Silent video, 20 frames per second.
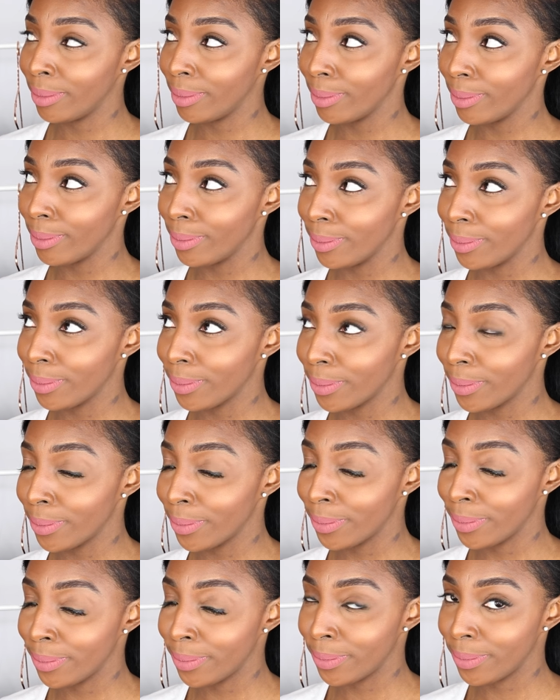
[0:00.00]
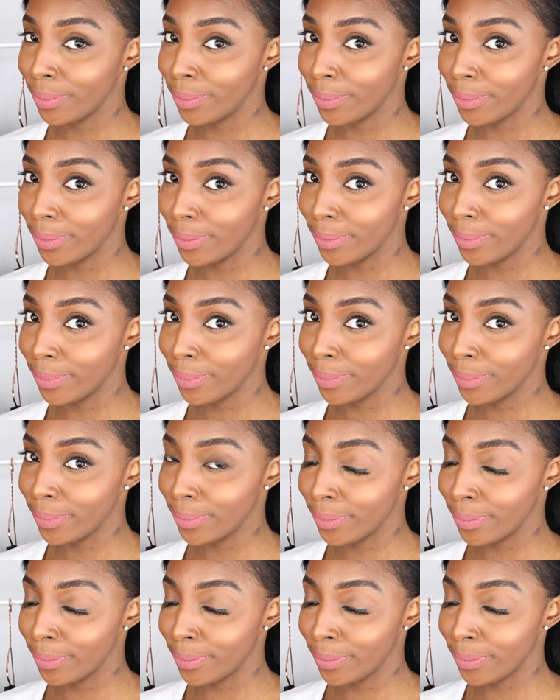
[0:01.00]

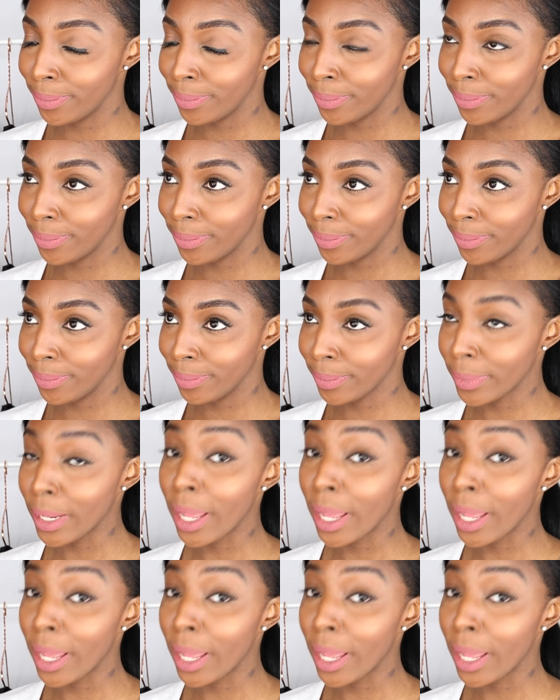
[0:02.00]
[no speech]